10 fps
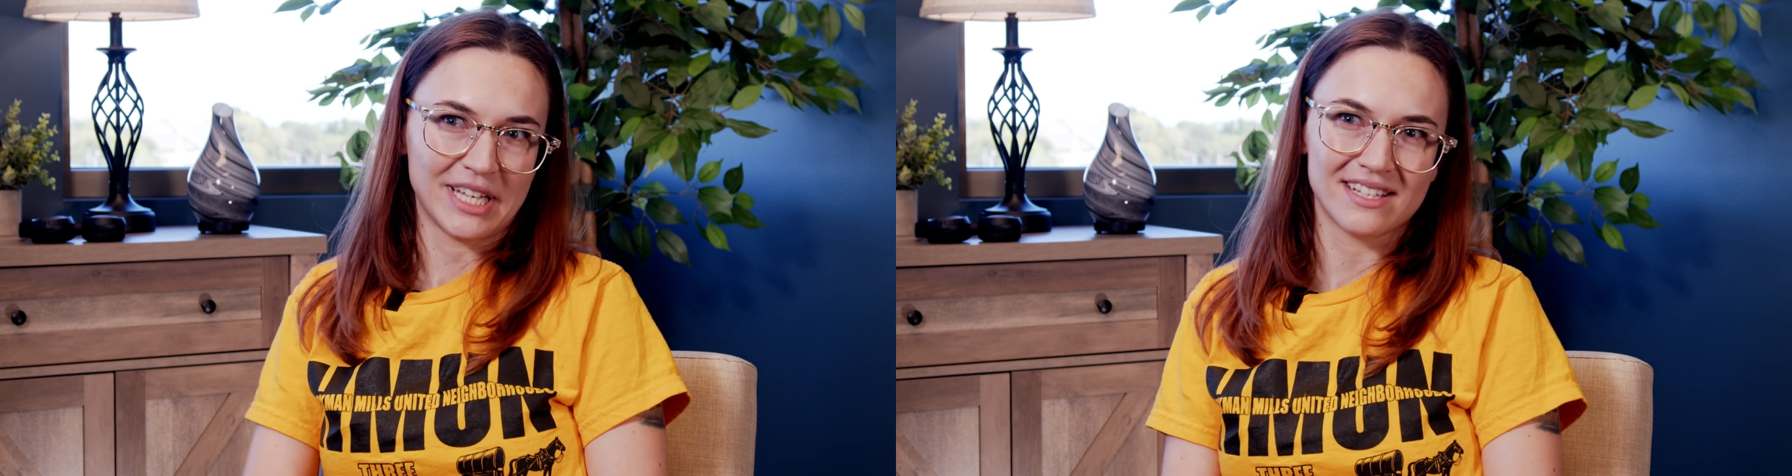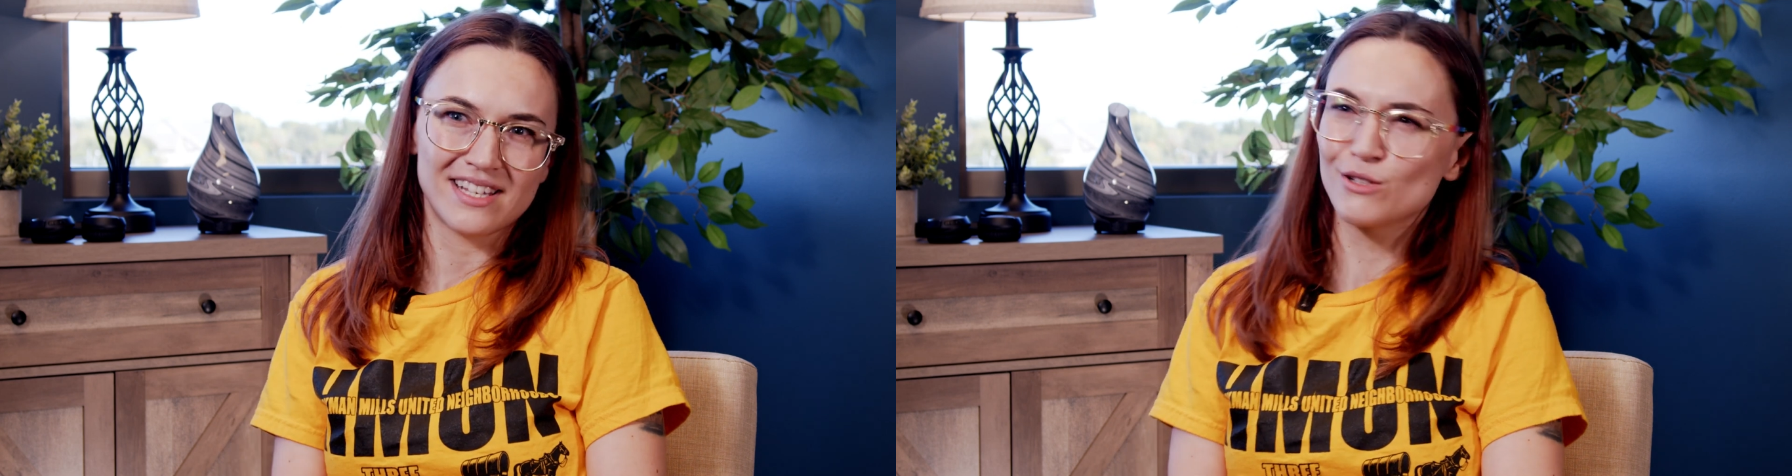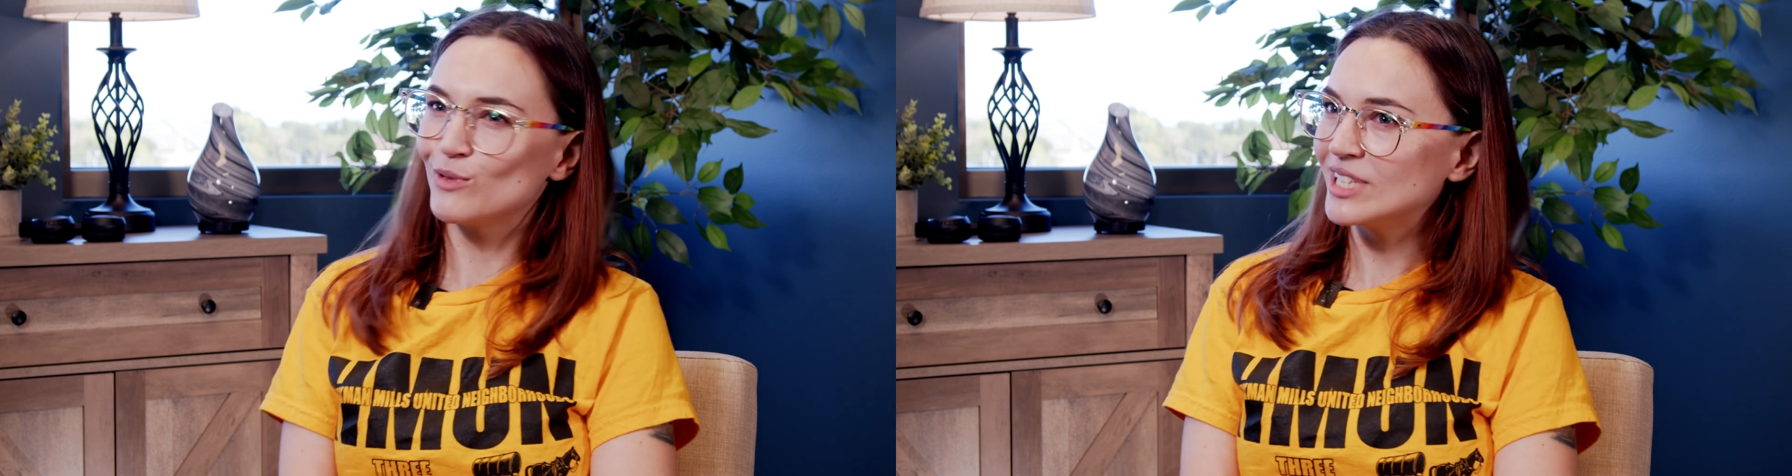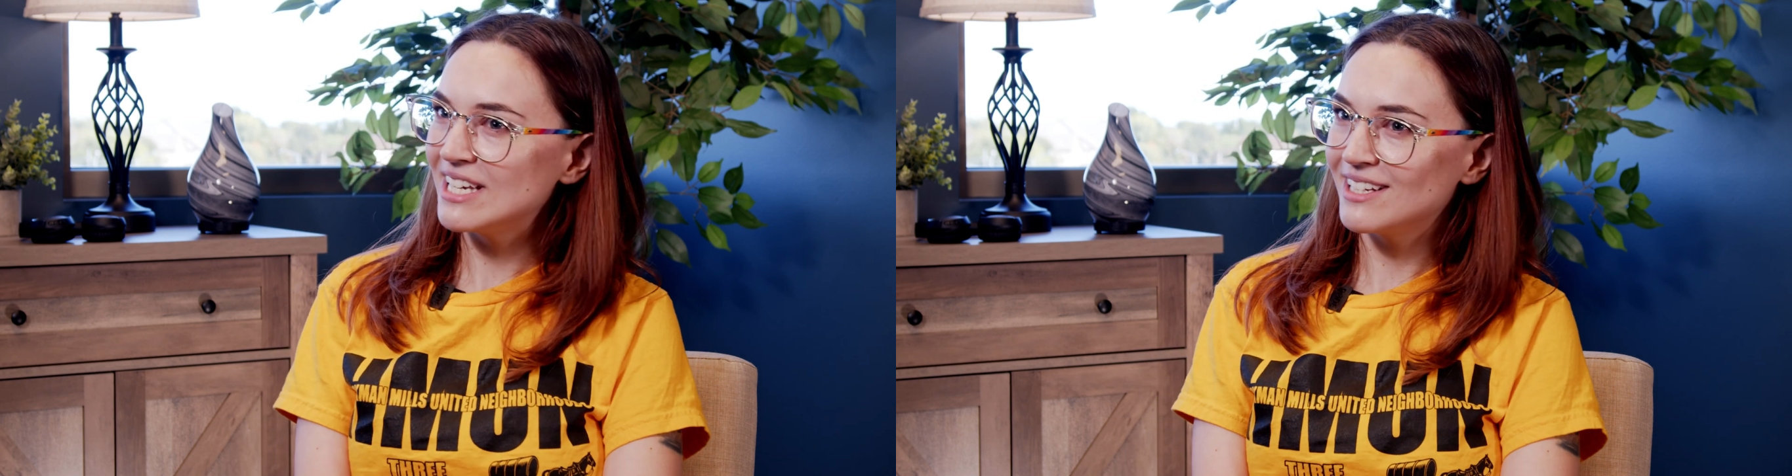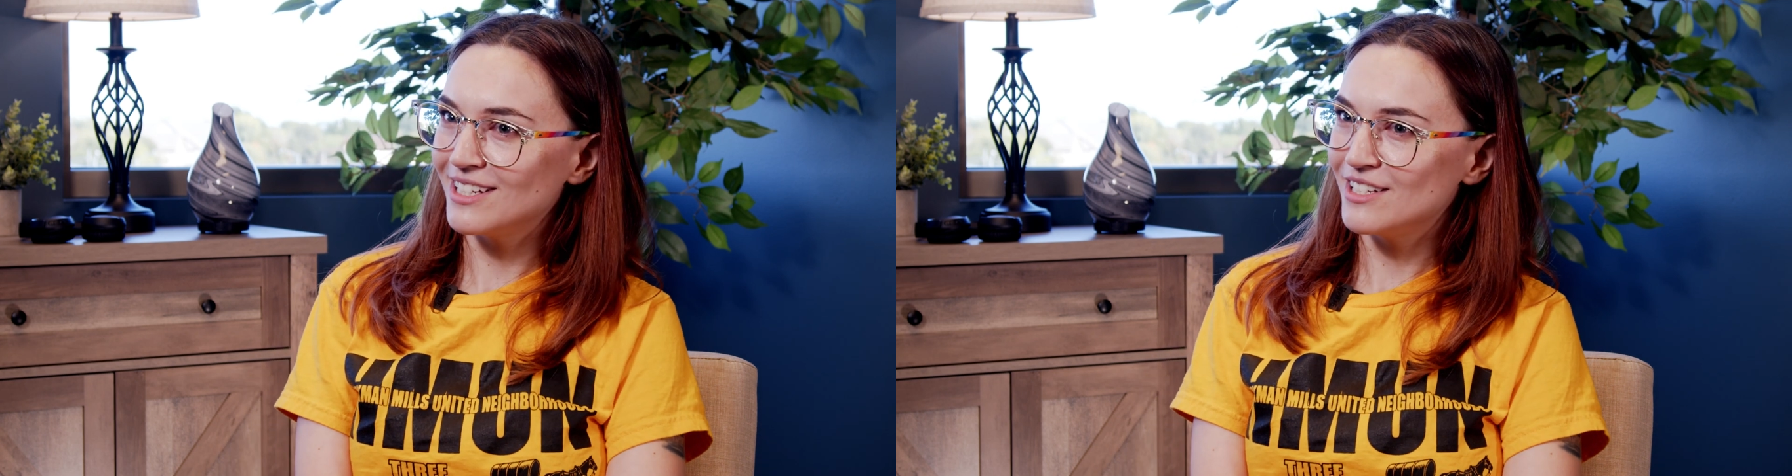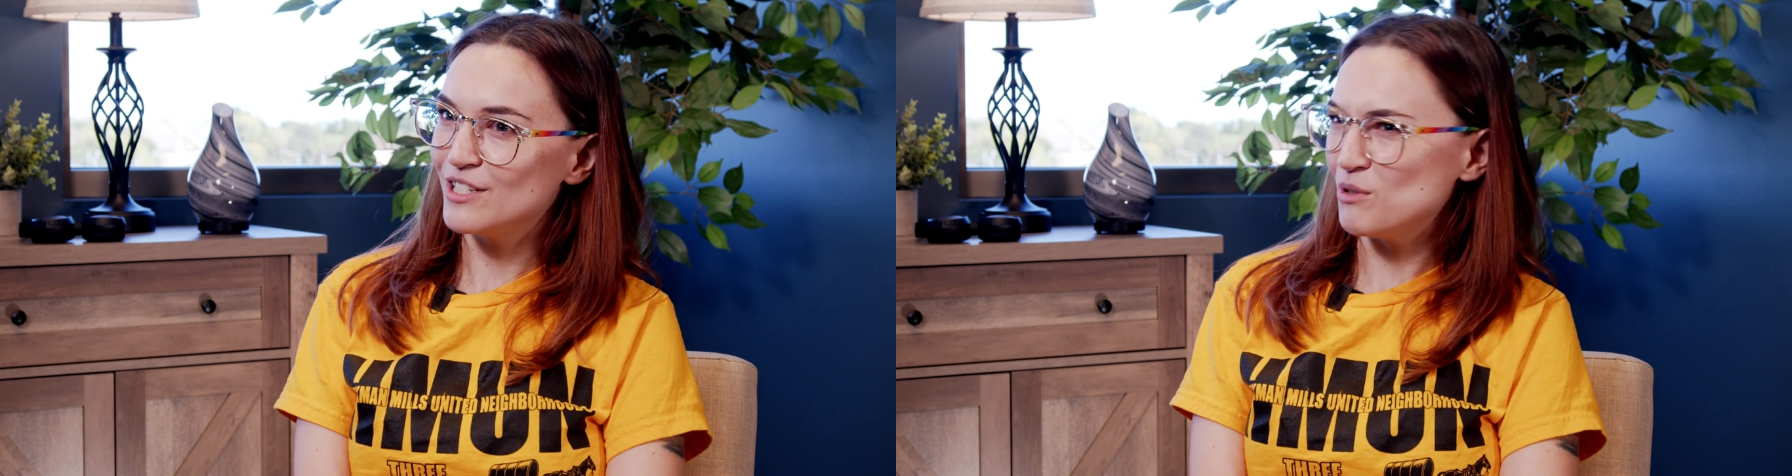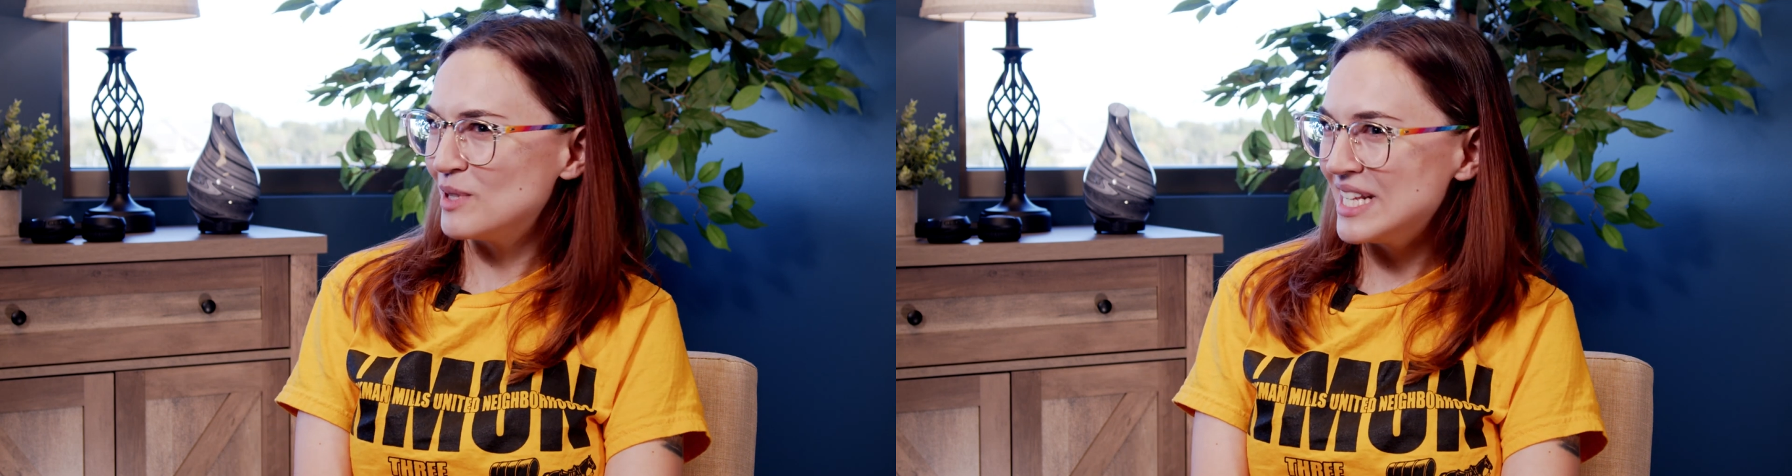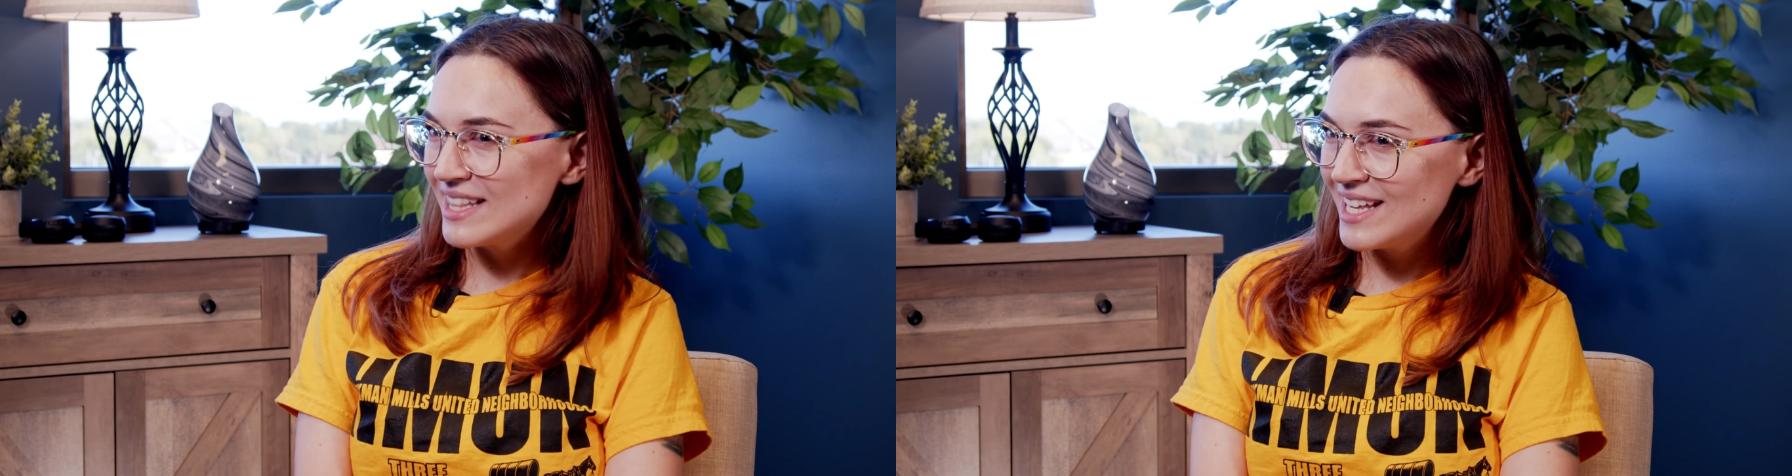is this really gonna do
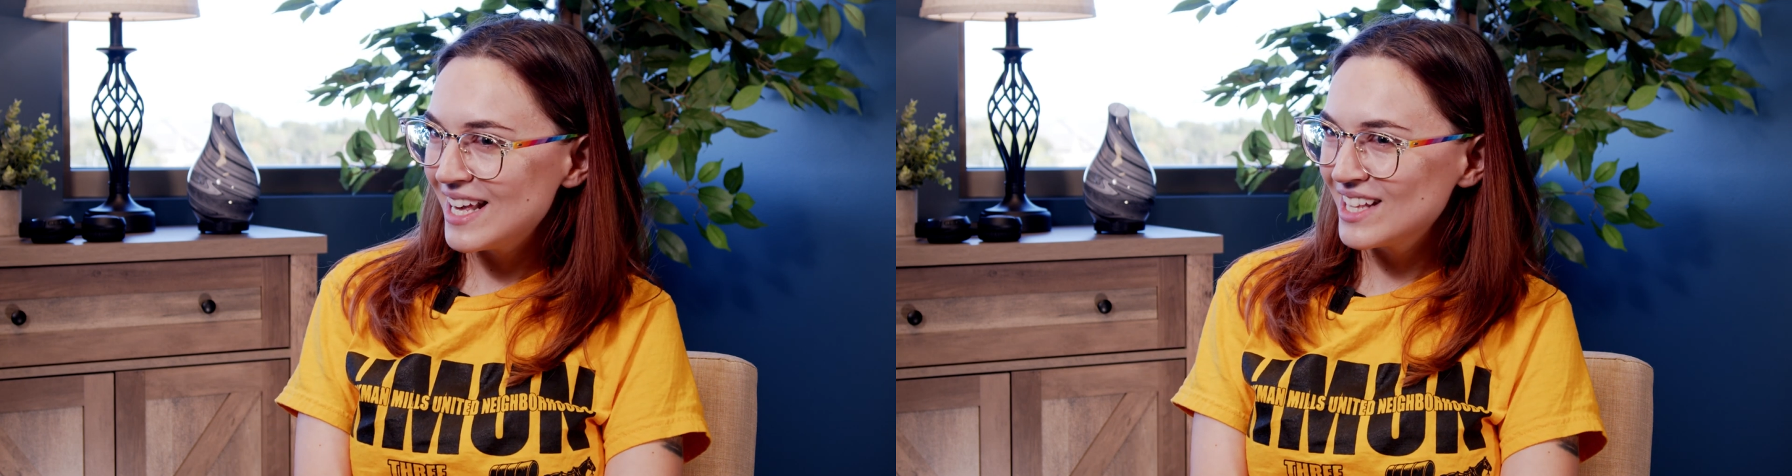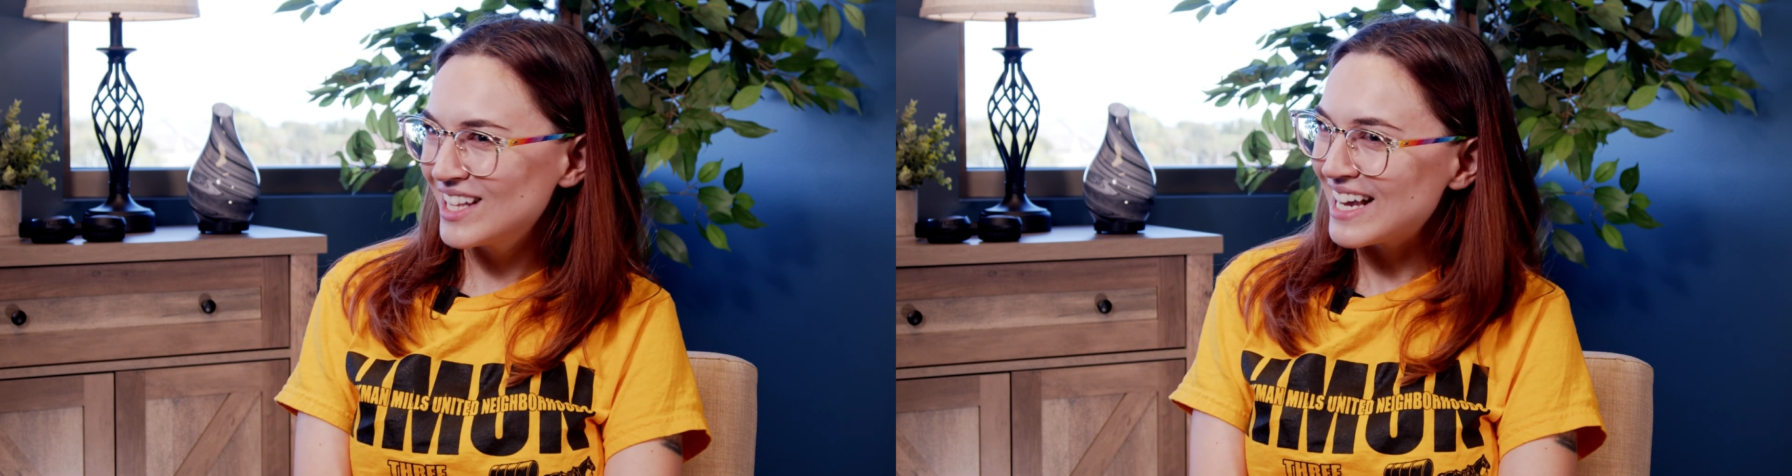anything?